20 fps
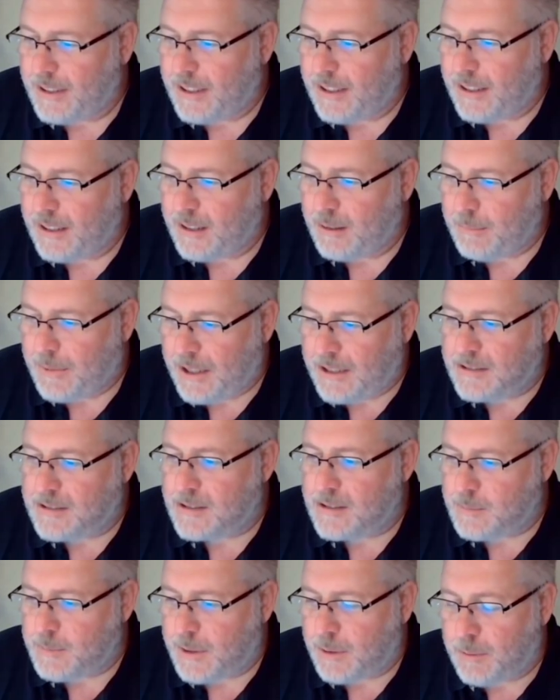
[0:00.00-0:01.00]
It
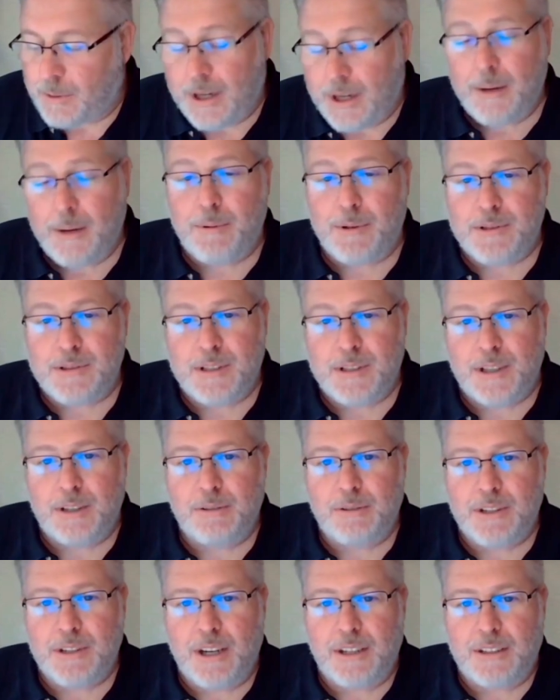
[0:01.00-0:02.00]
amazes me when I personally
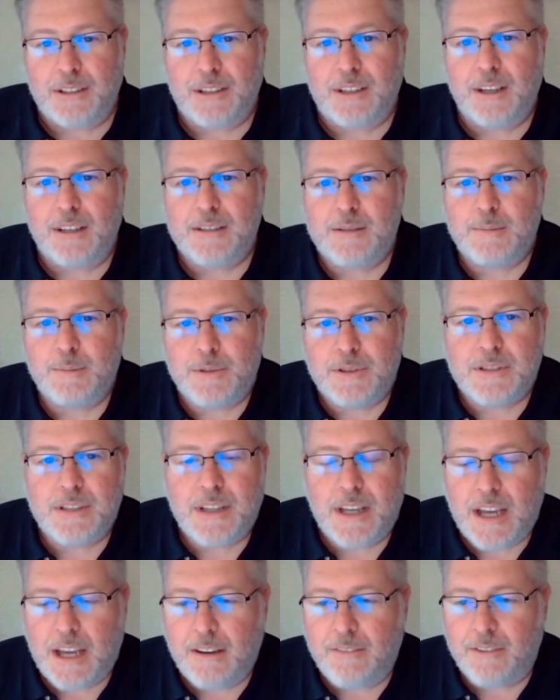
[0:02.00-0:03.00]
go talk to customers and
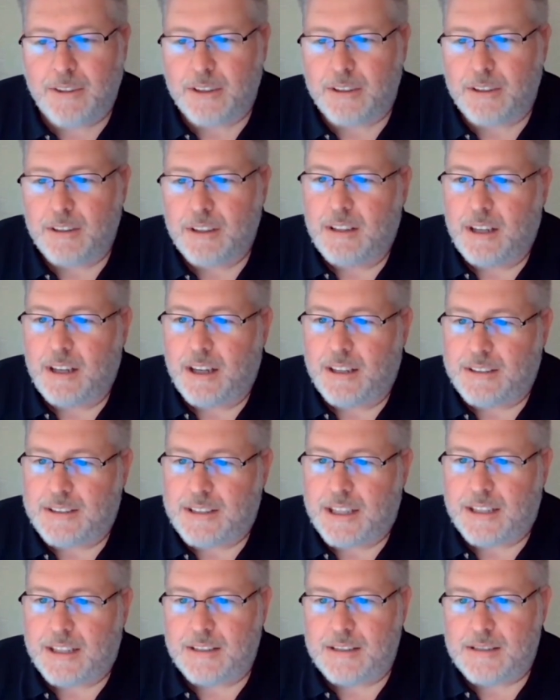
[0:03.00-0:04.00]
they haven't
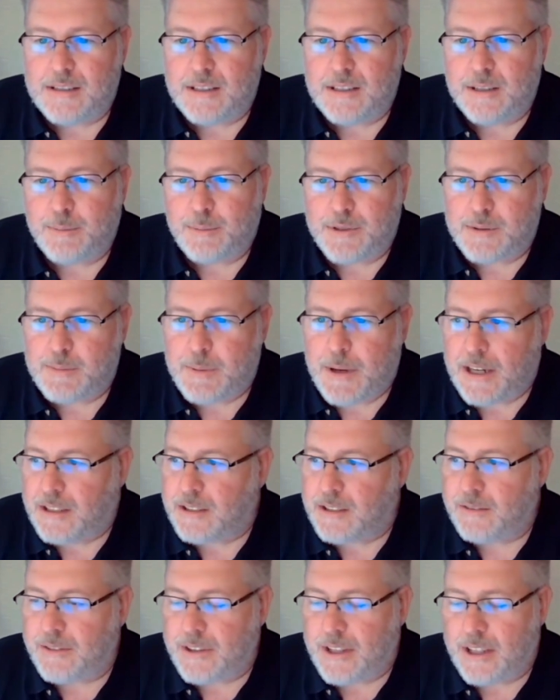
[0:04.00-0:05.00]
taken this into
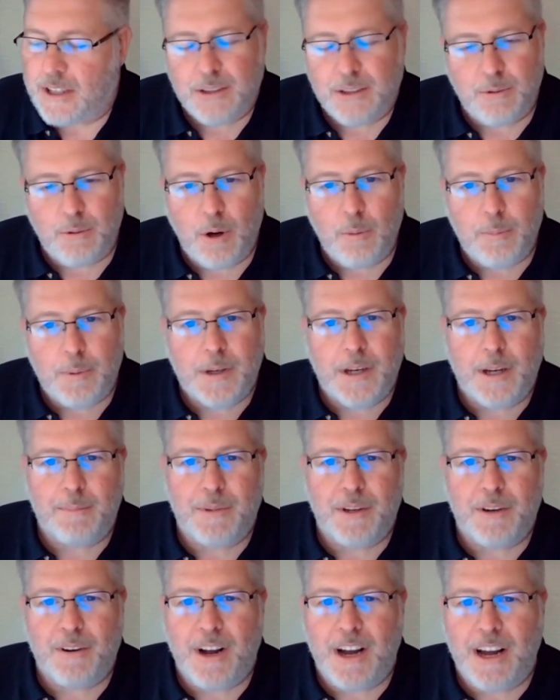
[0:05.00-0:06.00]
perspective. And then you open up
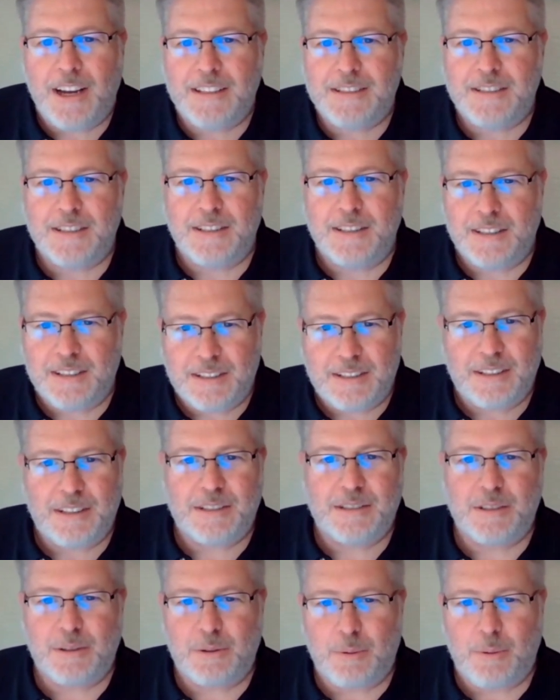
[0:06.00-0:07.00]
their eyes and
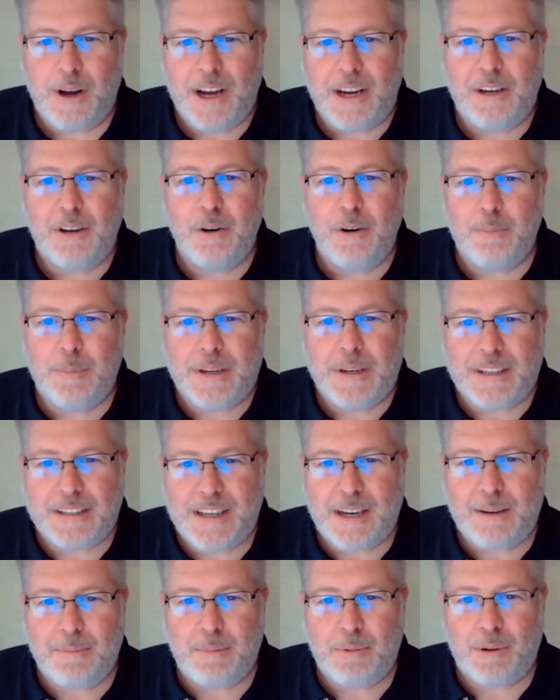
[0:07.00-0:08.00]
that they're wide open at
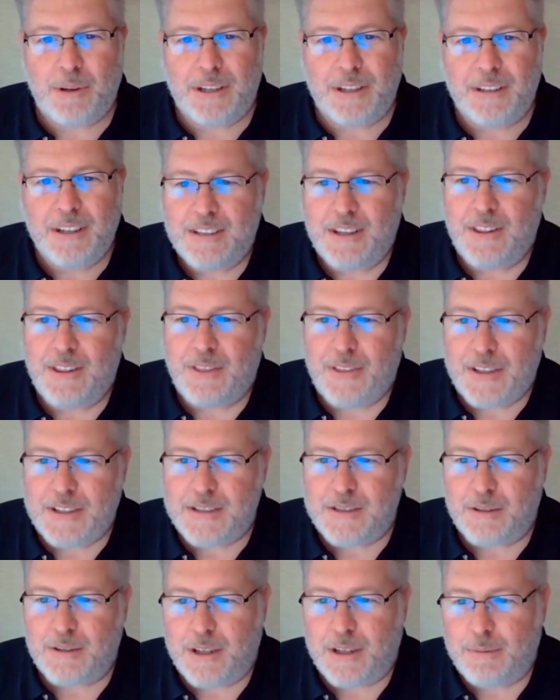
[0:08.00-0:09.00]
that point to the
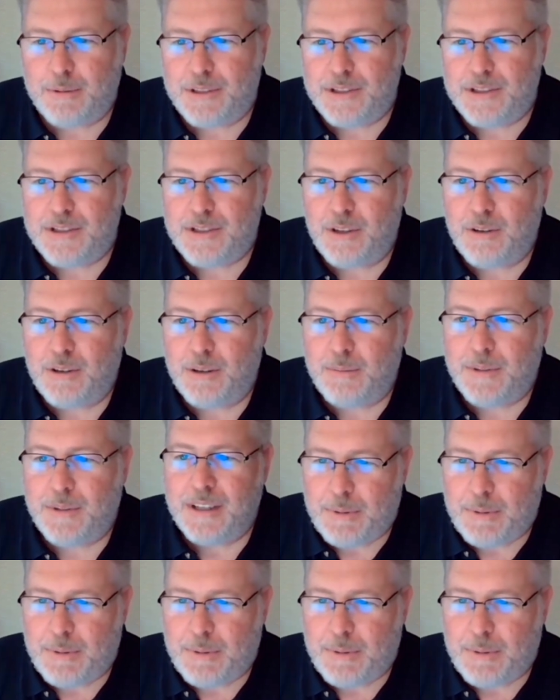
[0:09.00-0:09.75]
things you're able to show them.